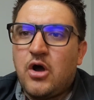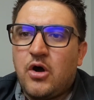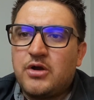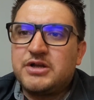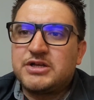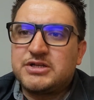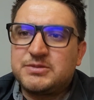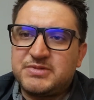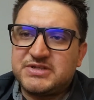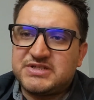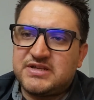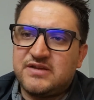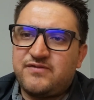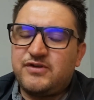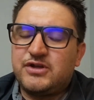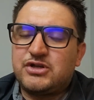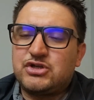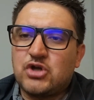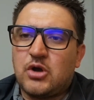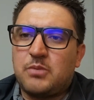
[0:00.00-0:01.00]
on a
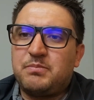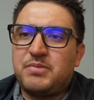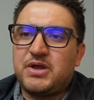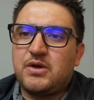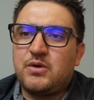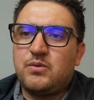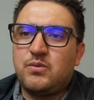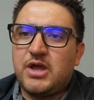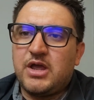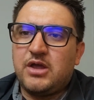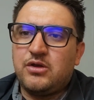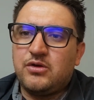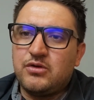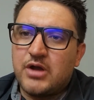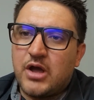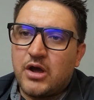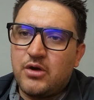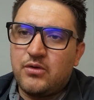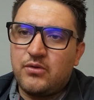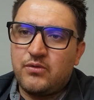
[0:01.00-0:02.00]
specific topic where you
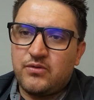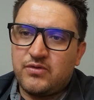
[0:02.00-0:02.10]
know